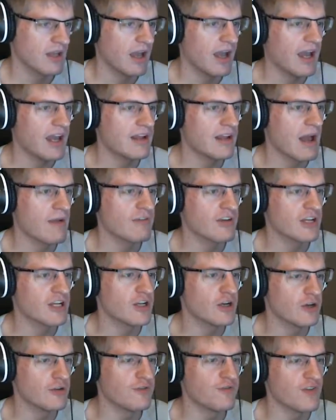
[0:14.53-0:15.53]
I have a
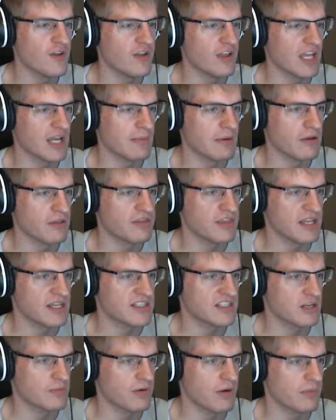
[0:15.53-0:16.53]
good feeling about
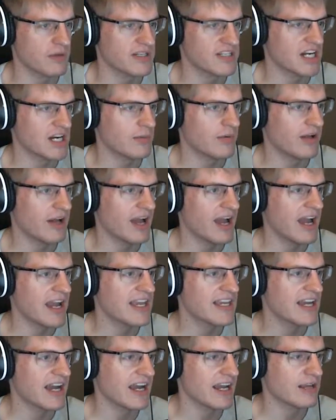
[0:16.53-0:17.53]
things that are probably terrible. Hi,
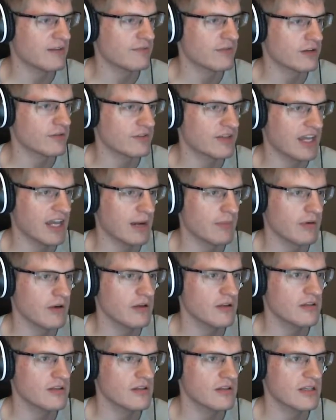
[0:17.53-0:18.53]
guy in front of
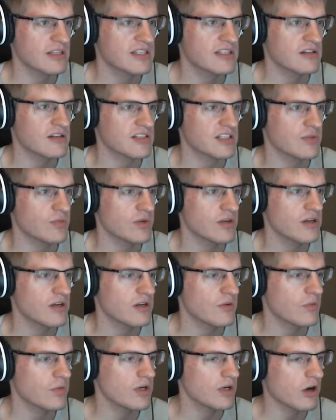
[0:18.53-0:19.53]
camera. Like, seriously, what are
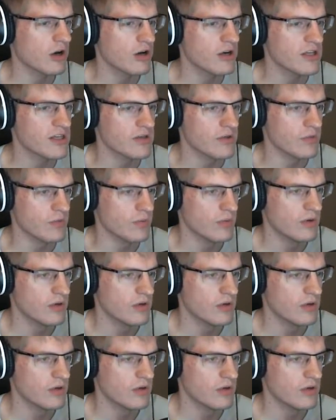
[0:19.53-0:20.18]
what are you?